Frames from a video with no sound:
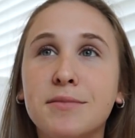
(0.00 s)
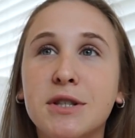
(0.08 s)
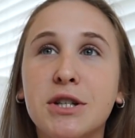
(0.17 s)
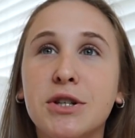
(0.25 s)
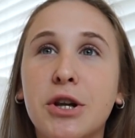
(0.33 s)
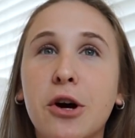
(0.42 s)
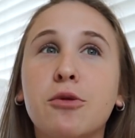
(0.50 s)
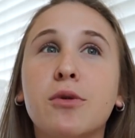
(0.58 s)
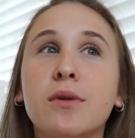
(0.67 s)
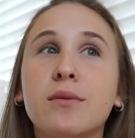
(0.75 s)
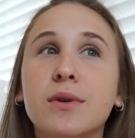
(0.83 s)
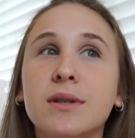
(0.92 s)
didn't know
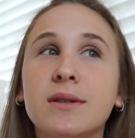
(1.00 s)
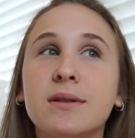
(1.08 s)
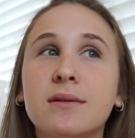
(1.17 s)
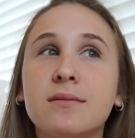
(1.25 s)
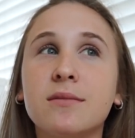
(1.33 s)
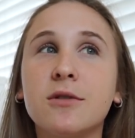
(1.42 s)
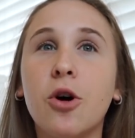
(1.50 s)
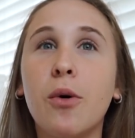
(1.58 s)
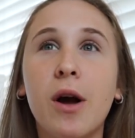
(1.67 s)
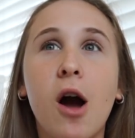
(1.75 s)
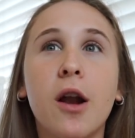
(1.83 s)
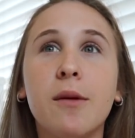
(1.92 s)
what was
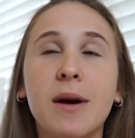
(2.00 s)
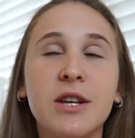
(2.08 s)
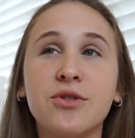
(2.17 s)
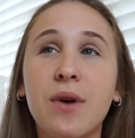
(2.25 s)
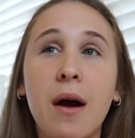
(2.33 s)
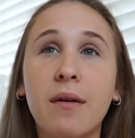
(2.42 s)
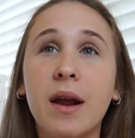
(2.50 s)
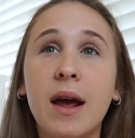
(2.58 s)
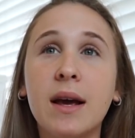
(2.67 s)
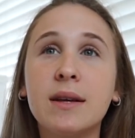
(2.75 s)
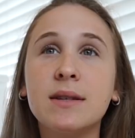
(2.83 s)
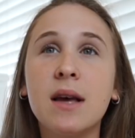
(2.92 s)
going on in my
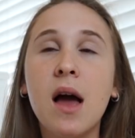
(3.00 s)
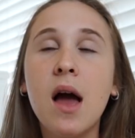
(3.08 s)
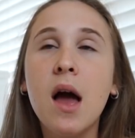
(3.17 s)
surroundings.